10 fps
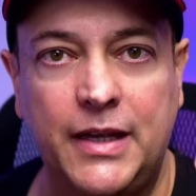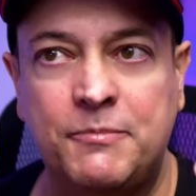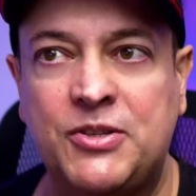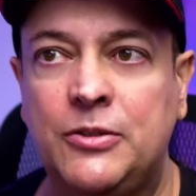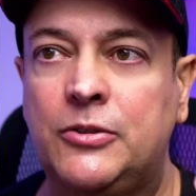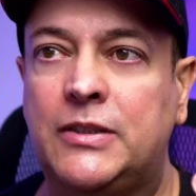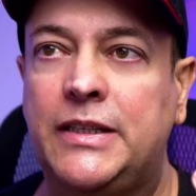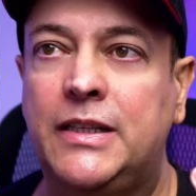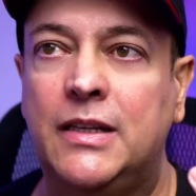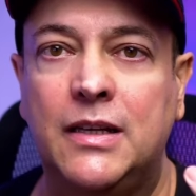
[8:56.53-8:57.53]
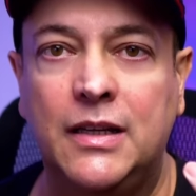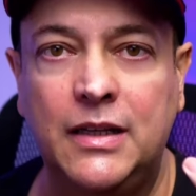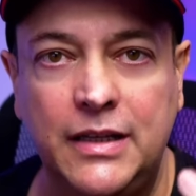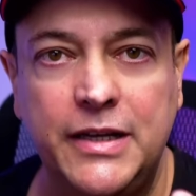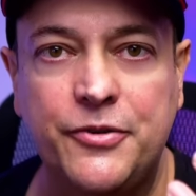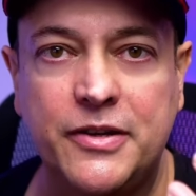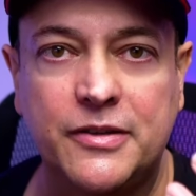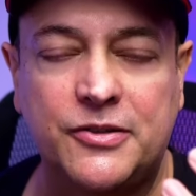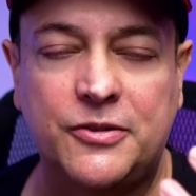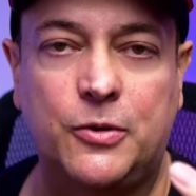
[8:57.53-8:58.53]
Absolutely
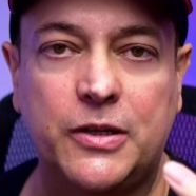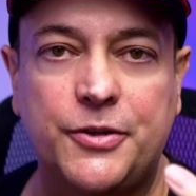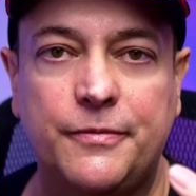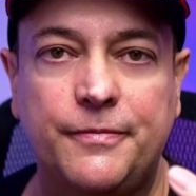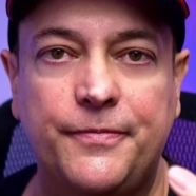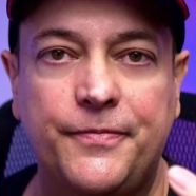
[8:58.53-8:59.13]
hilarious to watch.